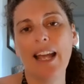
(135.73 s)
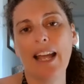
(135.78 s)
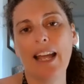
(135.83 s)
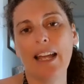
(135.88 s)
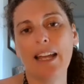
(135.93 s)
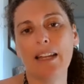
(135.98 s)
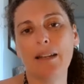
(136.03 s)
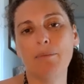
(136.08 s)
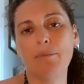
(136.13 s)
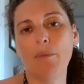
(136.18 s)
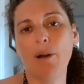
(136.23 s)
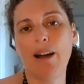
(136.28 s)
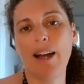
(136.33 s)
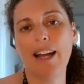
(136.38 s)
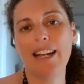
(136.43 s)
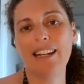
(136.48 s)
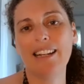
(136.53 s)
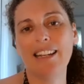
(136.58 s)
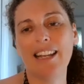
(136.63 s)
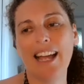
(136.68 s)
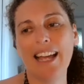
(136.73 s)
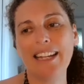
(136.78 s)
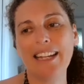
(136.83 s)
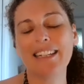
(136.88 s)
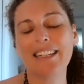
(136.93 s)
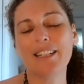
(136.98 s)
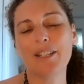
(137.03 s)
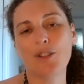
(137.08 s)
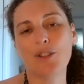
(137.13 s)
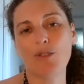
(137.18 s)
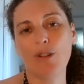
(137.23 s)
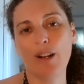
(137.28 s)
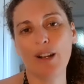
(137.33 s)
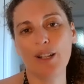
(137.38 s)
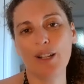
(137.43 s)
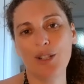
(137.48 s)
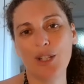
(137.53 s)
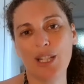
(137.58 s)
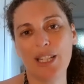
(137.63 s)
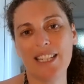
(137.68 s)
And my late
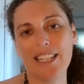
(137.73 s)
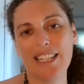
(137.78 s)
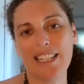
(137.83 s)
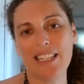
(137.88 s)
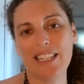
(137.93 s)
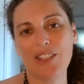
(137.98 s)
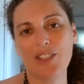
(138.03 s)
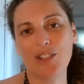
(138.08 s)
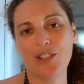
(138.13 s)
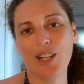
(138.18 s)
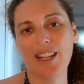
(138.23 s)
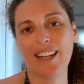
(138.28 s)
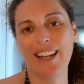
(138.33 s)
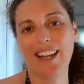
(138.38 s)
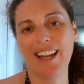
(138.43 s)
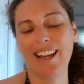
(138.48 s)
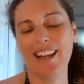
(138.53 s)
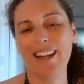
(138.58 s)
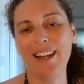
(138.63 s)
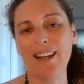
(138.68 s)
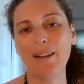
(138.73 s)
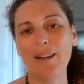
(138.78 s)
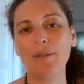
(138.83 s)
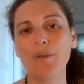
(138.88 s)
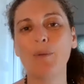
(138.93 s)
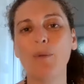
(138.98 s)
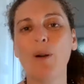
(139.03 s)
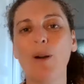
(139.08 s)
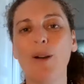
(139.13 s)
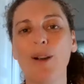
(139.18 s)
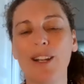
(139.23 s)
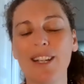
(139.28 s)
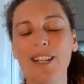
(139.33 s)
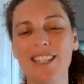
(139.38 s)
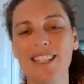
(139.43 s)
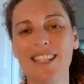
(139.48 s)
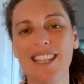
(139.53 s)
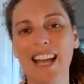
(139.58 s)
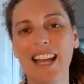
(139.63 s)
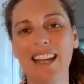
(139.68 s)
astrology teacher, um, Warwick
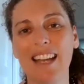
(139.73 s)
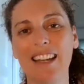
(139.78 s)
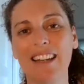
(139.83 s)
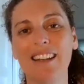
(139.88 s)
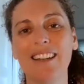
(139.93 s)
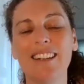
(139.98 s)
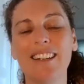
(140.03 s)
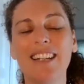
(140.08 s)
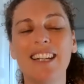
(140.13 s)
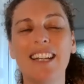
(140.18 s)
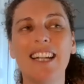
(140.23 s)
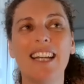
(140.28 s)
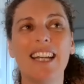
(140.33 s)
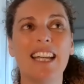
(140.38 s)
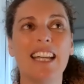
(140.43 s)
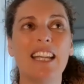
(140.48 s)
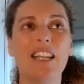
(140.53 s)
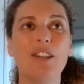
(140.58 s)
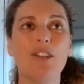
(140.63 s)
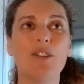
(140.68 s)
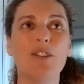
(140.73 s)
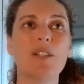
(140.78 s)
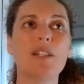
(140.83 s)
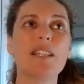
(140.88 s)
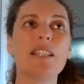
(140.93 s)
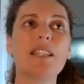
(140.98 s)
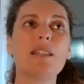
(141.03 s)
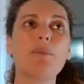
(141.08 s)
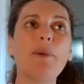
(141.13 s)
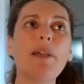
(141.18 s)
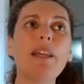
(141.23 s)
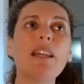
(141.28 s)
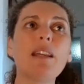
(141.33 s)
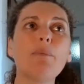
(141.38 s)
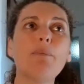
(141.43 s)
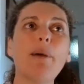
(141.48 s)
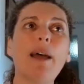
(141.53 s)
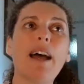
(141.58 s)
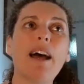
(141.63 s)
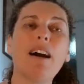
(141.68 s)
Sayer, he used to speak
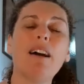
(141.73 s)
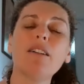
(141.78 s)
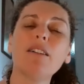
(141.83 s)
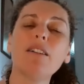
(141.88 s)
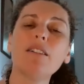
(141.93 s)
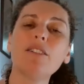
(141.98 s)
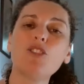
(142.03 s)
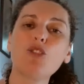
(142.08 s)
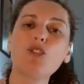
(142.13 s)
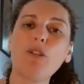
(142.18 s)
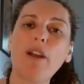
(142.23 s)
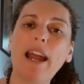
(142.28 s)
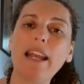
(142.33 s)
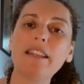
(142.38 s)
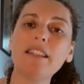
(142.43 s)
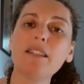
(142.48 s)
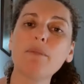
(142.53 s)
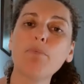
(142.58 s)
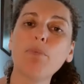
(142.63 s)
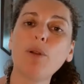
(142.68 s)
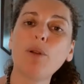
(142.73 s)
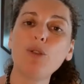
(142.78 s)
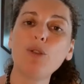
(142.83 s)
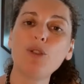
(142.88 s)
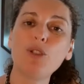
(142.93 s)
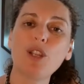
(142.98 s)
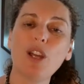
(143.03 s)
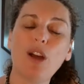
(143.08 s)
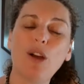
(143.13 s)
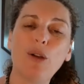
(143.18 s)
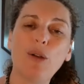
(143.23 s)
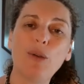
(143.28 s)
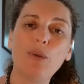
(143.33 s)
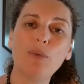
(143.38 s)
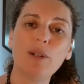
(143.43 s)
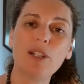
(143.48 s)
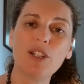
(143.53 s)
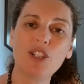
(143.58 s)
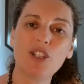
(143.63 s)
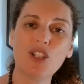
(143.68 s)
about trans Pluto,
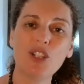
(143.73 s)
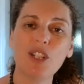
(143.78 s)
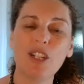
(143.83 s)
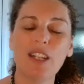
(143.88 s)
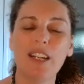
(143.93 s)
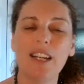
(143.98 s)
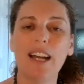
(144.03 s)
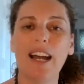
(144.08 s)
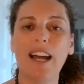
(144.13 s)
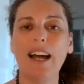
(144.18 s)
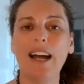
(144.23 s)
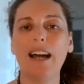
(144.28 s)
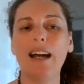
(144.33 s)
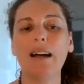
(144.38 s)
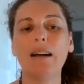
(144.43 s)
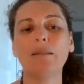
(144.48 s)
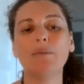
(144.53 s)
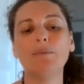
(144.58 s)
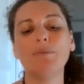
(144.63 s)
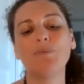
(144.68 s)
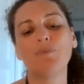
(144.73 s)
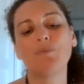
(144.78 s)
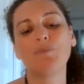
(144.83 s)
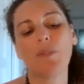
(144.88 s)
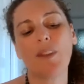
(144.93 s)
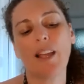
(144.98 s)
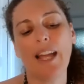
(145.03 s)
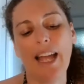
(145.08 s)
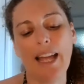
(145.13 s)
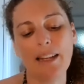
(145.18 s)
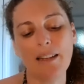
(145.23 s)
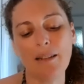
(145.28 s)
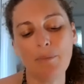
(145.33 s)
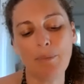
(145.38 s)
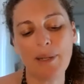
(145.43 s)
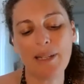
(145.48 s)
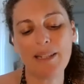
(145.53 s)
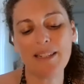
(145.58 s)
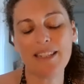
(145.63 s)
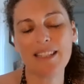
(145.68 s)
which um, hadn't
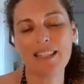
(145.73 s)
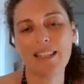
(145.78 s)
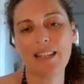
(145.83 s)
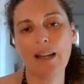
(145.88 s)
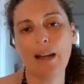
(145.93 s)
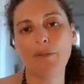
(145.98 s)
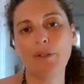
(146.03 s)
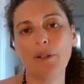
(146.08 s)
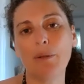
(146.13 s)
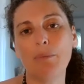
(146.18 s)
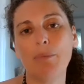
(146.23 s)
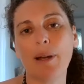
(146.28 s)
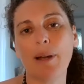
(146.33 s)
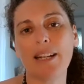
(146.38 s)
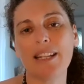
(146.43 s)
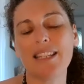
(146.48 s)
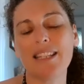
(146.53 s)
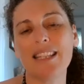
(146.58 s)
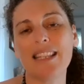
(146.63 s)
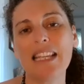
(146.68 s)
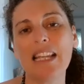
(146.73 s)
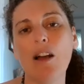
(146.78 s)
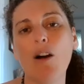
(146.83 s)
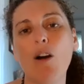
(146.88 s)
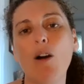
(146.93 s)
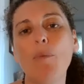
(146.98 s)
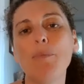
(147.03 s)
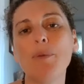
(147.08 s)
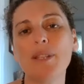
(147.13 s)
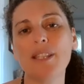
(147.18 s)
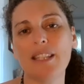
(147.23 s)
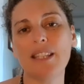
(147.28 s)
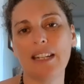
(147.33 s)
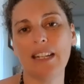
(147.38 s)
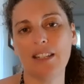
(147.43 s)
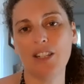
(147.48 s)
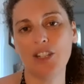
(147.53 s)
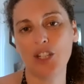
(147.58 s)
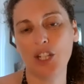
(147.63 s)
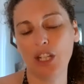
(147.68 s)
been discovered, but it's the opposite
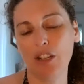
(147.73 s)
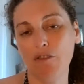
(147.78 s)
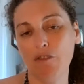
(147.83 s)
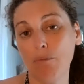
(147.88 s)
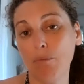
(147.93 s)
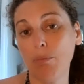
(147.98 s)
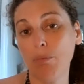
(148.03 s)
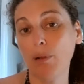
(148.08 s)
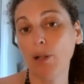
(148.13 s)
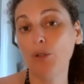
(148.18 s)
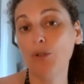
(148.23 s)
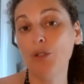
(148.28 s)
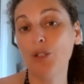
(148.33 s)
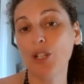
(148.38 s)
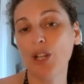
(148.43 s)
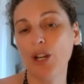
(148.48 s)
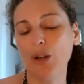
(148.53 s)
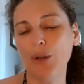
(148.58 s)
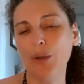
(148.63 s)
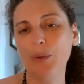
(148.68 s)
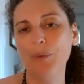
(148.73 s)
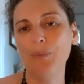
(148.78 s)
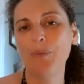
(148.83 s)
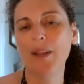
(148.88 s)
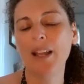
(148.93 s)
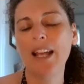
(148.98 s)
energy of Pluto.